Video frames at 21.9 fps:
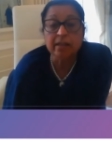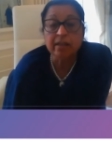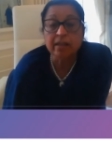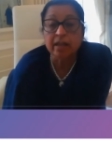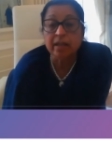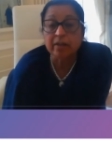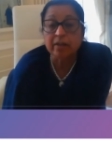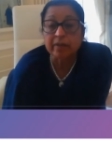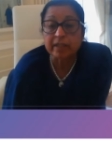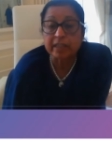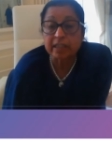
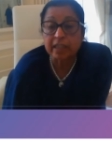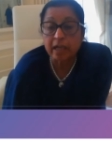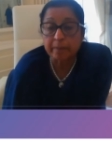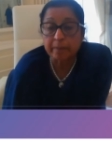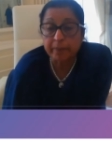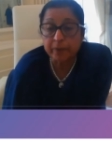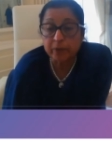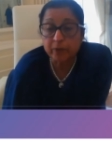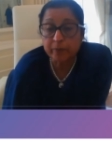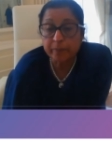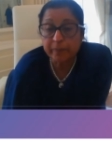with
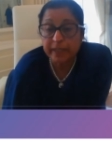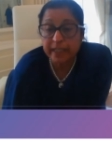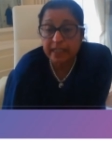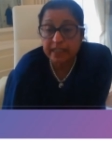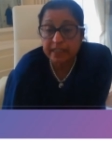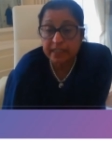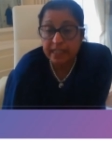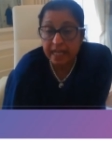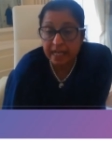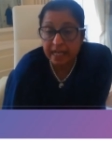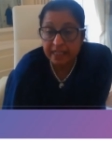appropriate
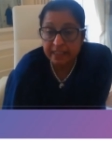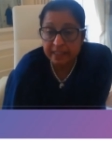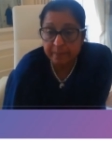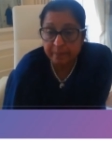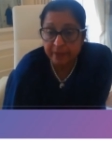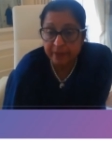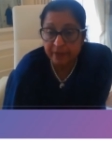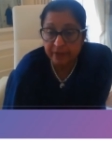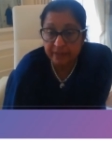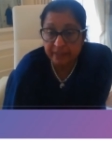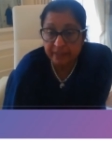
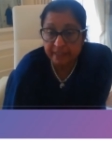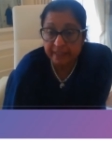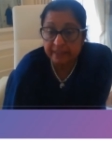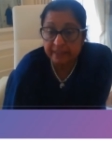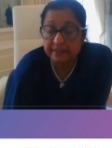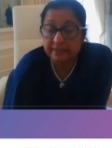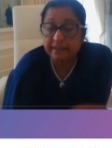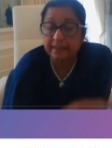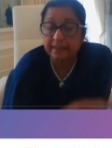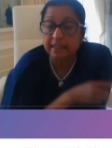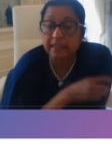antibiotics
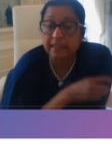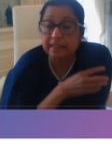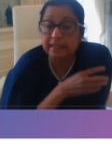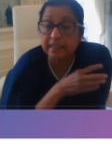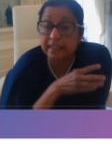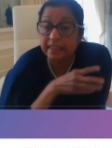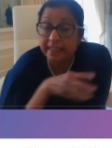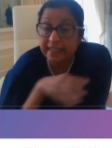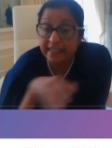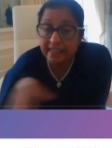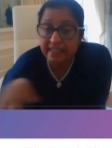and
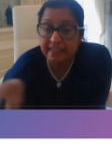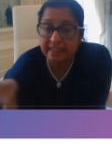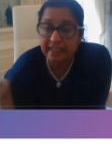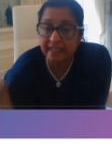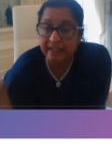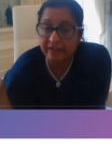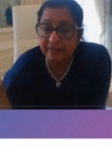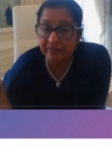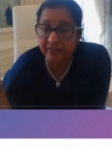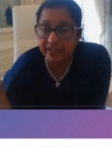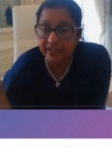clear the
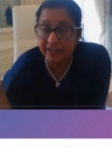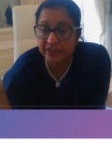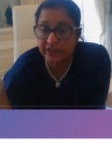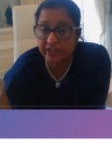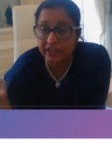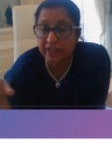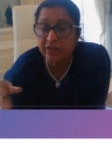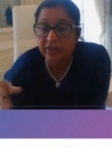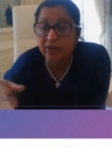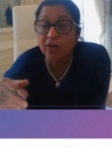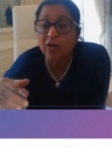infection,
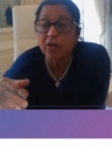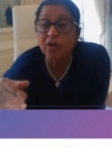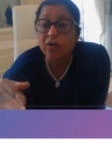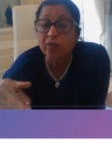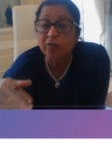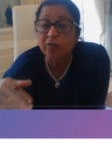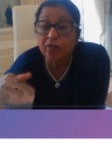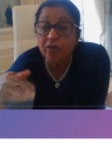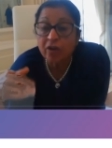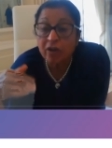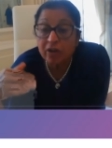
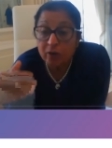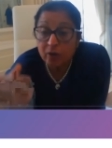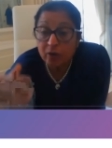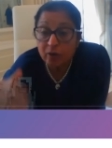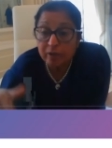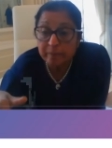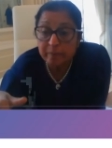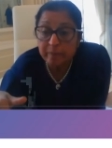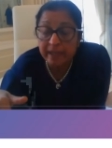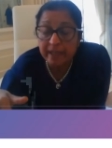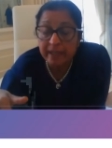followed
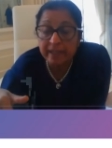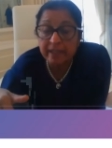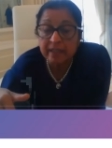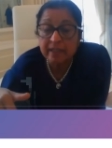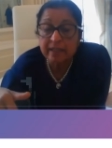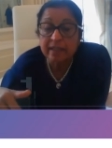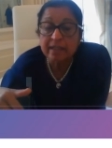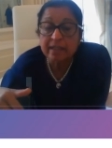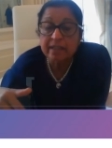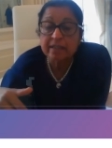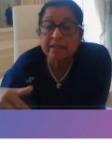by
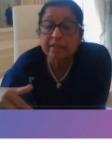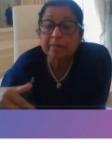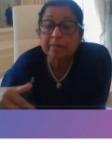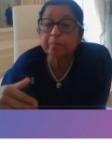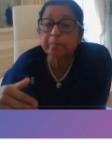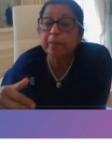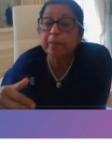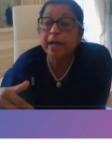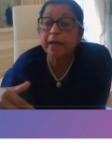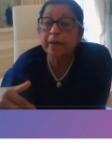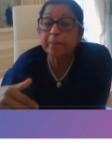
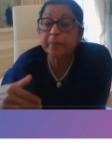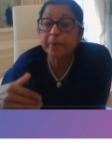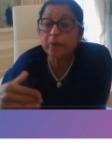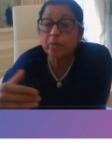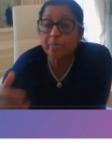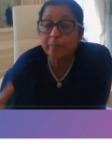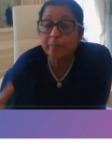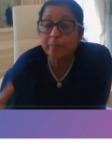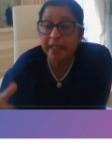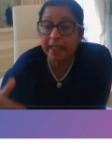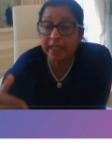
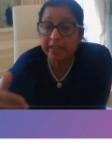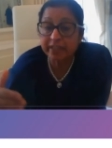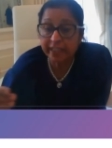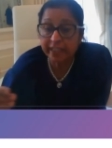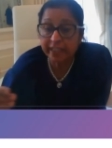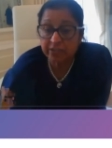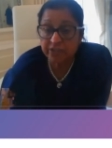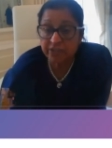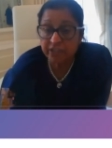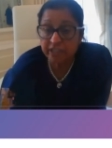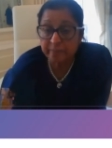probiotic
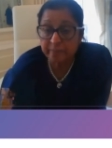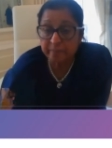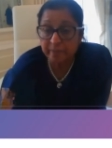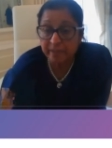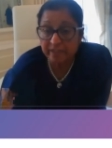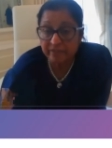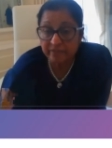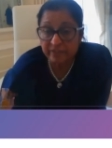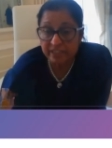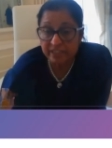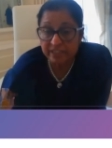treatment
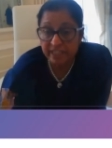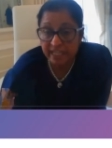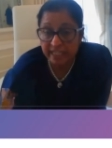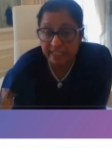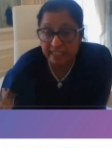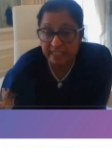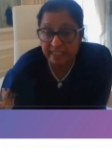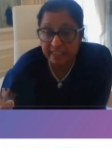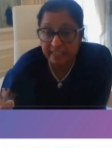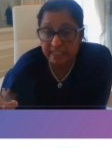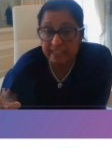
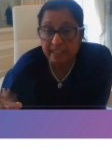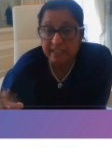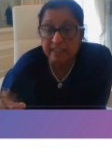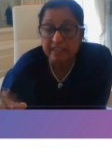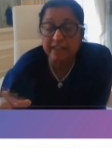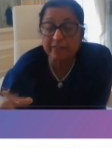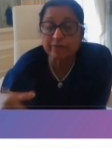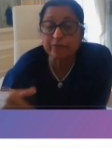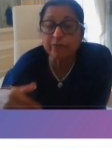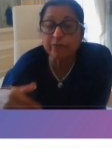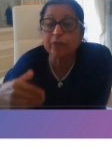vaginally.
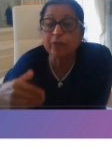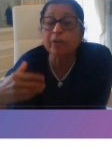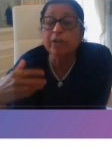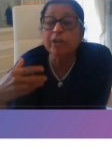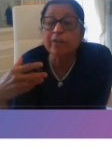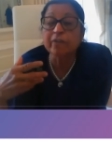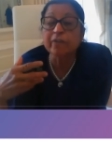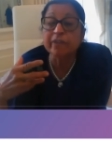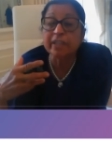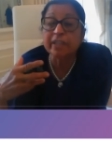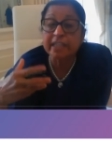Therefore,
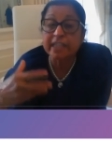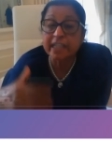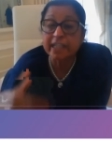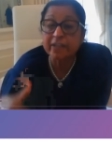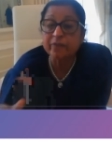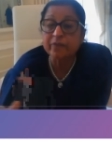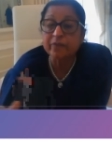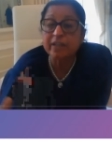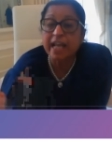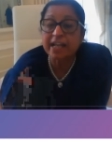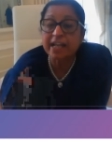we give
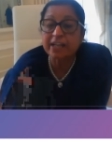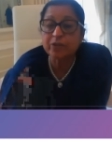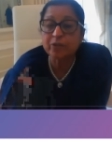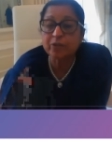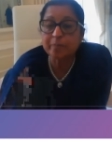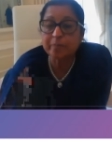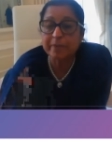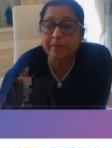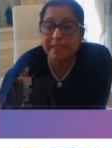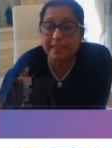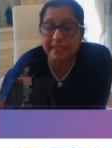
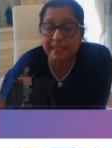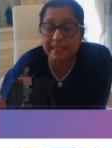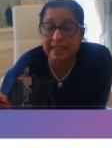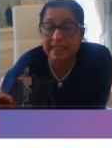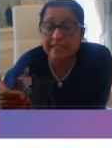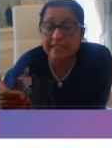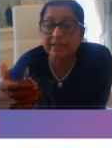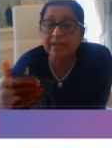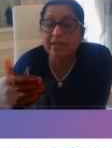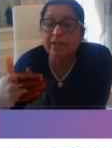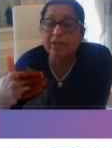lactobacillus
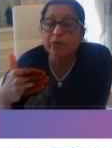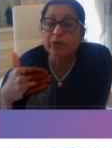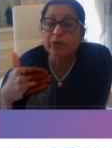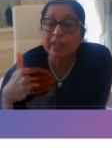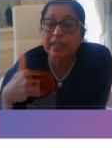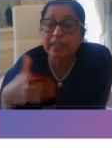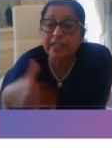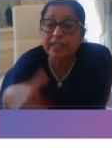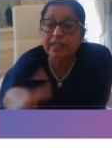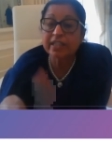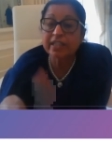to
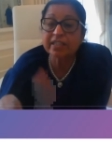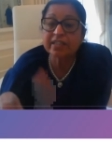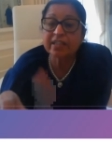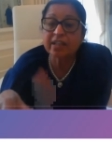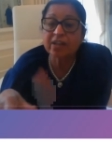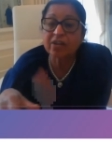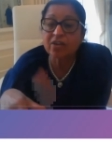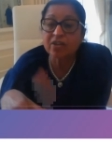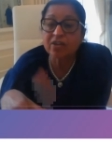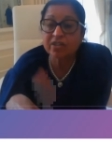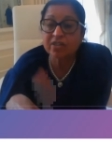increase the
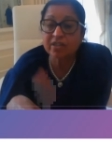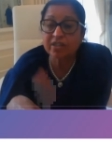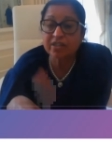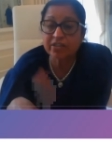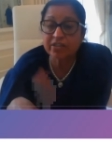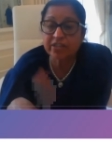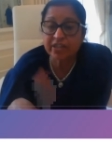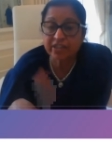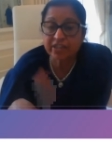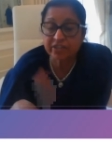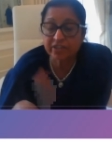
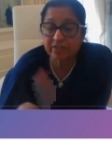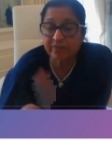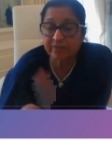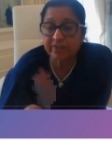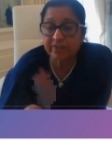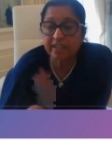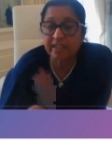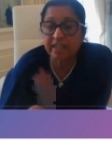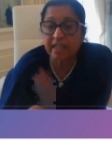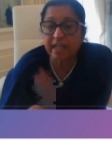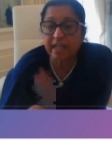concentration of the
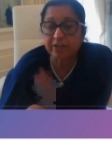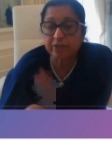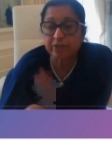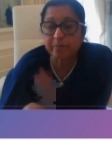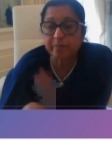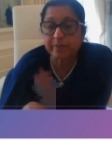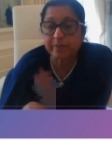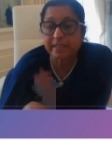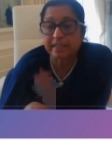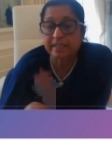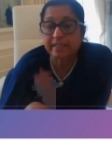
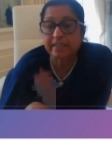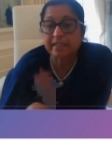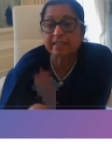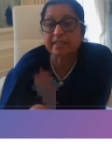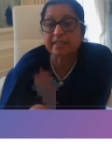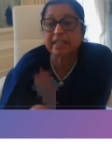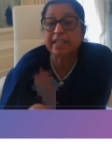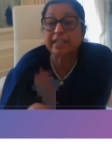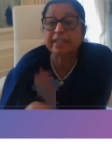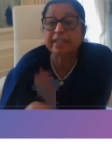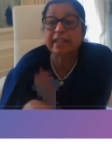lactobacillus in
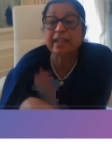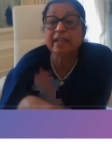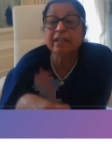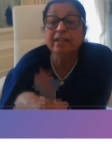the